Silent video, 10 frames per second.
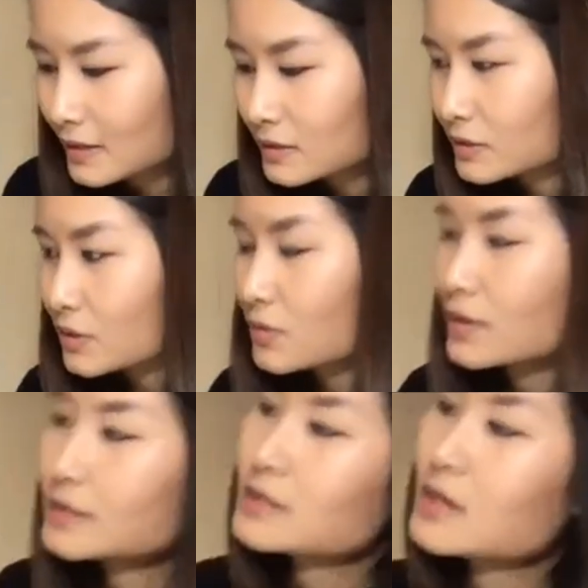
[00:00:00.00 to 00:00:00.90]
So
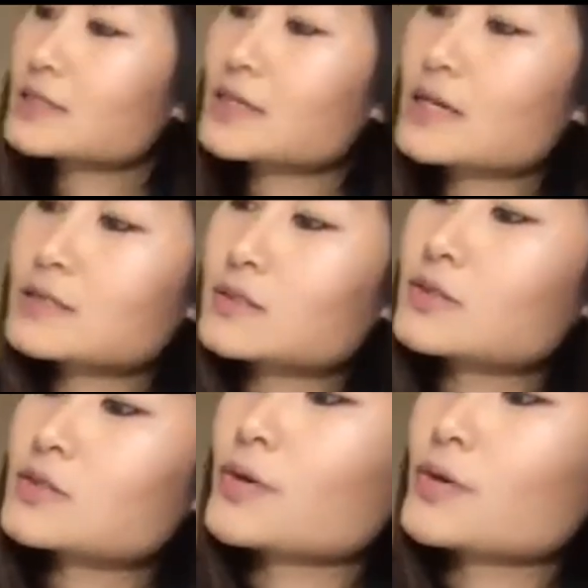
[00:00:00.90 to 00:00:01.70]
it's asking us to scrape